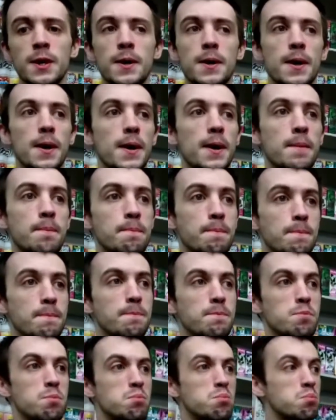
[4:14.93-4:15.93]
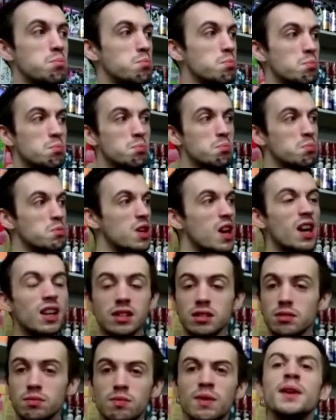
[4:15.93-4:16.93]
Yeah,
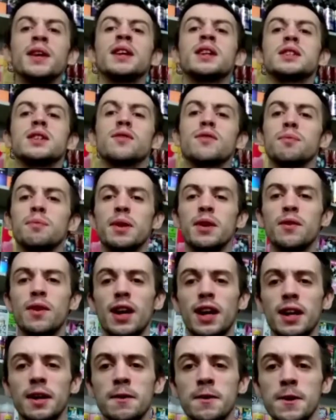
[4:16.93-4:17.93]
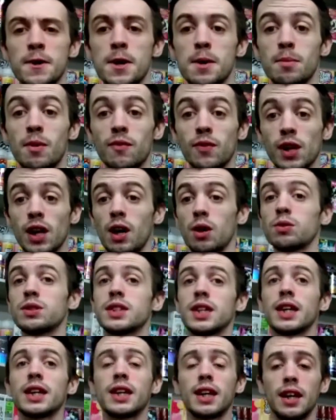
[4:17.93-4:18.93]
that's it for me really. But for now,
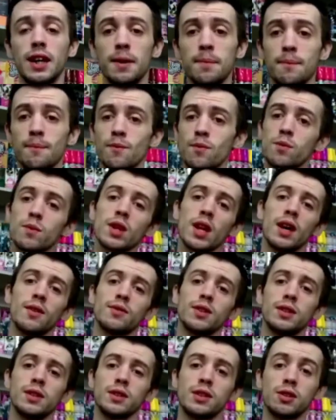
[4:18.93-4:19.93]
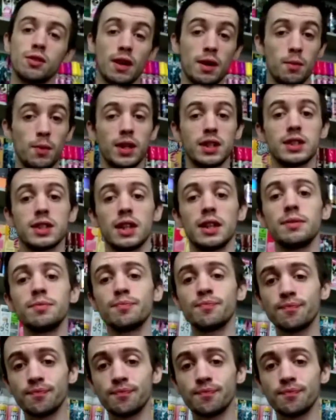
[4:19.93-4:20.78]
take care, have a great Wednesday,